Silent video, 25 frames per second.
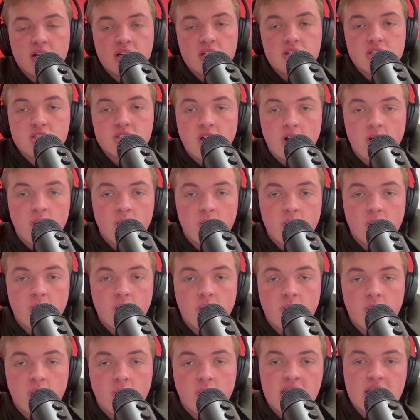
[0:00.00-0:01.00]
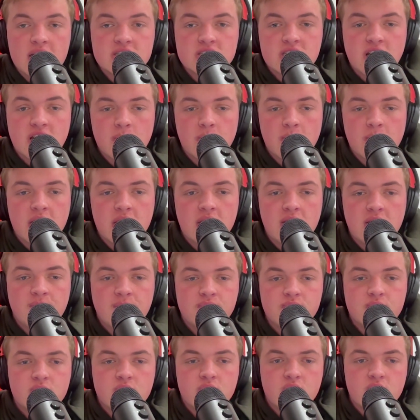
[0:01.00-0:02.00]
So it's gonna be
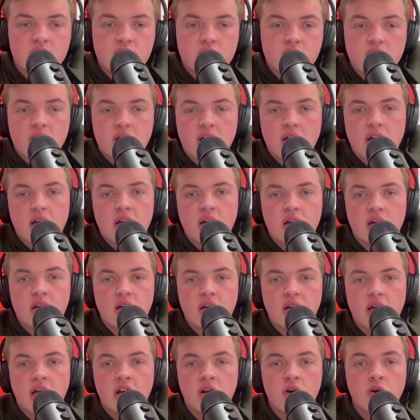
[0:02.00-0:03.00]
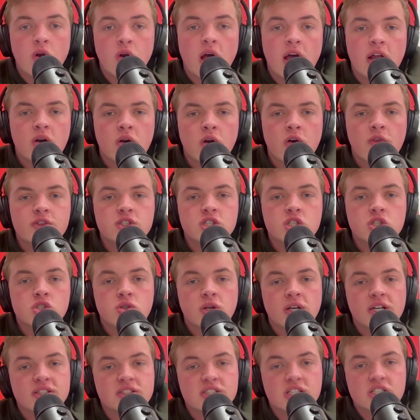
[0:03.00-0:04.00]
I don't know if it's a
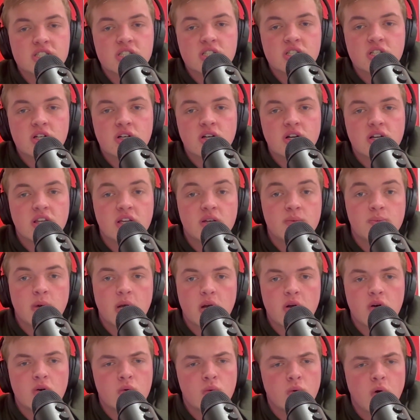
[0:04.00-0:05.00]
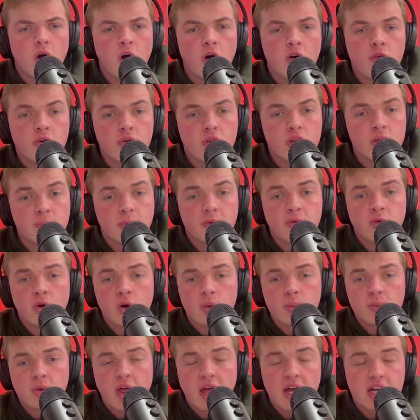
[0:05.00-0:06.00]
transition year. I think Maryland overly
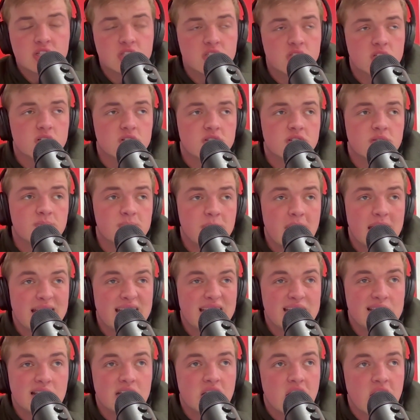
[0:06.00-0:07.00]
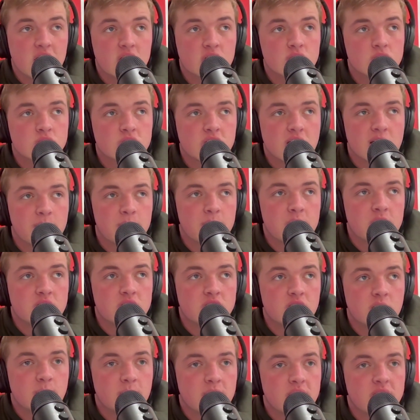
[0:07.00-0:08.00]
performed last year to making the national
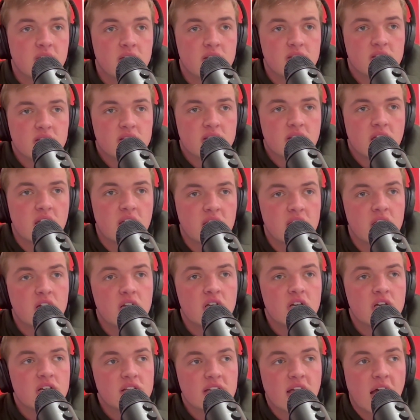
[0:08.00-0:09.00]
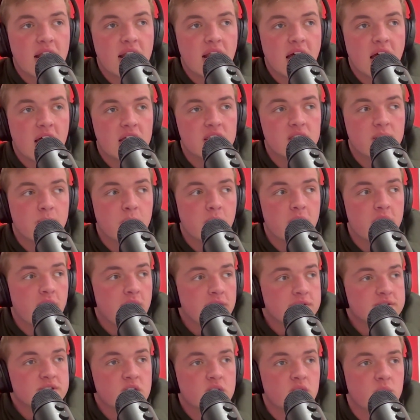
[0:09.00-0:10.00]
championship. I think that they got hot in the
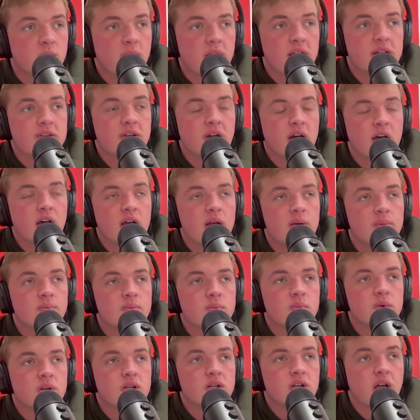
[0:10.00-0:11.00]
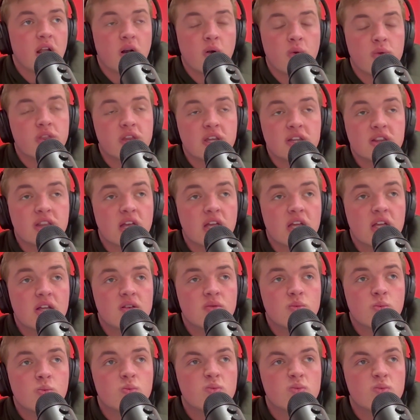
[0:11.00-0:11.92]
playoffs at the right time. I don't think they